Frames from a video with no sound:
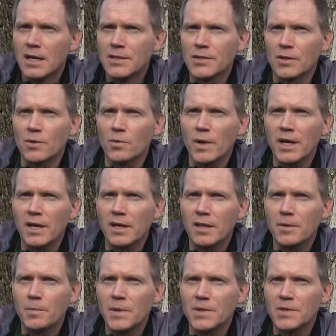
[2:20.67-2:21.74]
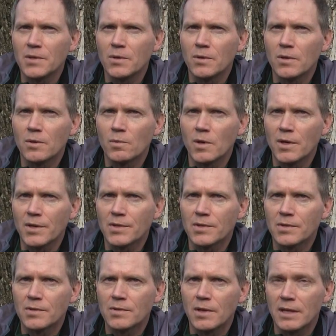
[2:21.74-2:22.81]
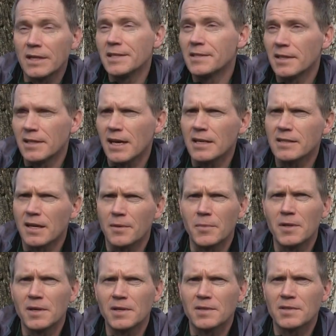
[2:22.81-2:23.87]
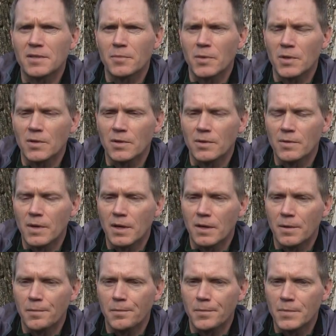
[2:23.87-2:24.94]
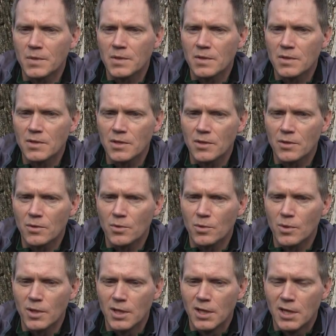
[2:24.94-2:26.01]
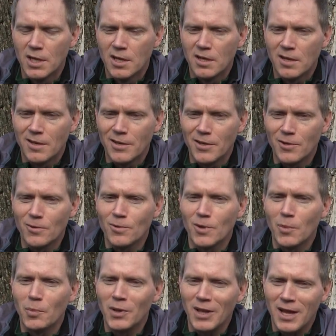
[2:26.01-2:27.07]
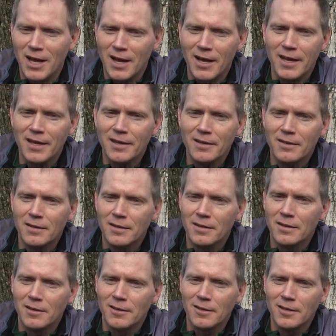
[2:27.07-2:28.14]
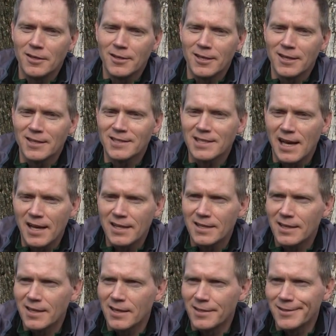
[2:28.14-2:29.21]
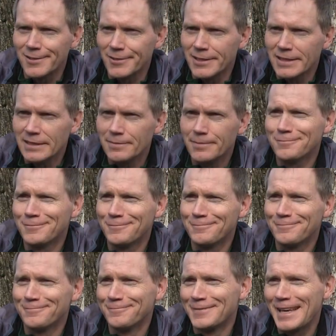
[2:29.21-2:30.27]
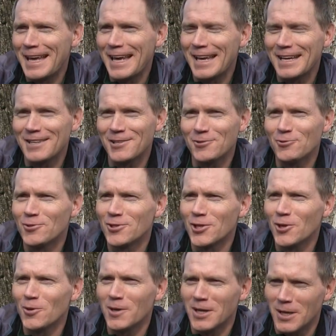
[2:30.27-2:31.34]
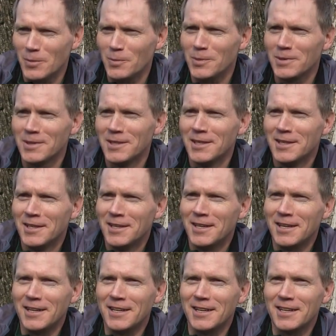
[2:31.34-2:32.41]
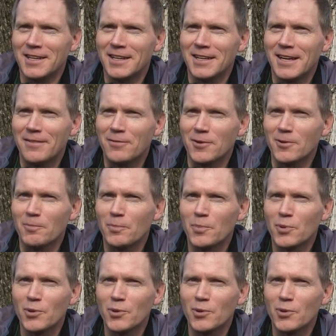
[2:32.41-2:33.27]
So the way the Peace Corps works, at least at that time, I think it's similar. So you apply, you get assigned a country, and you show up for